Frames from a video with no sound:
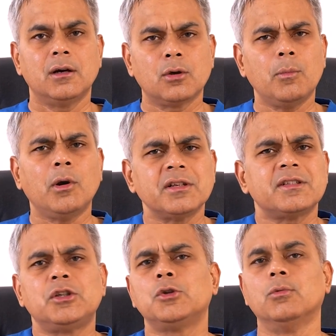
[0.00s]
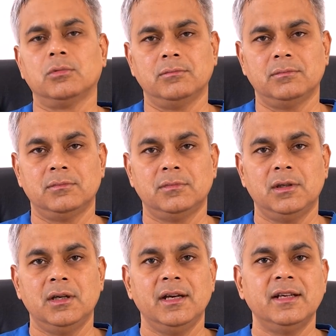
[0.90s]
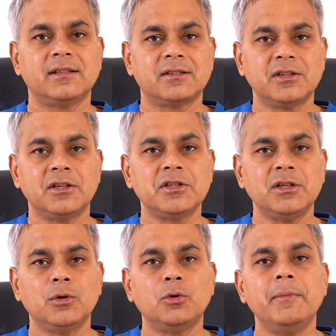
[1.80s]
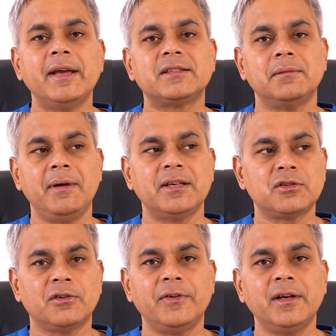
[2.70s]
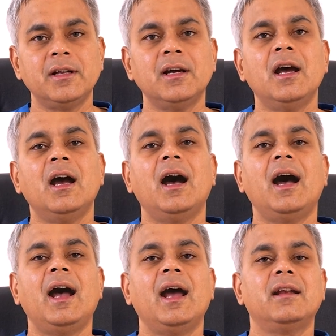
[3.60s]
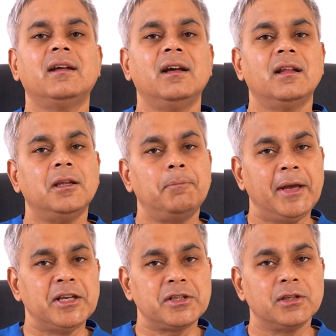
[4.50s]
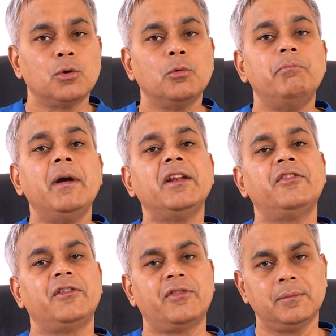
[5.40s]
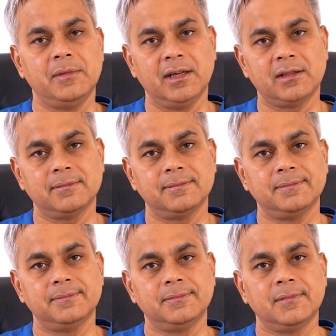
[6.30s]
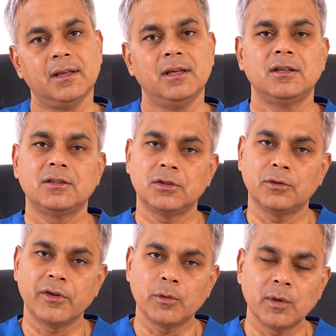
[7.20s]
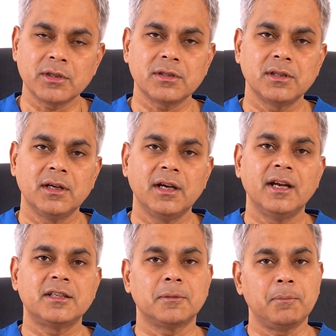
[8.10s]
Robot is a tool. It's the surgeon who makes the best of it and the patient who benefit from that. So viewers, it's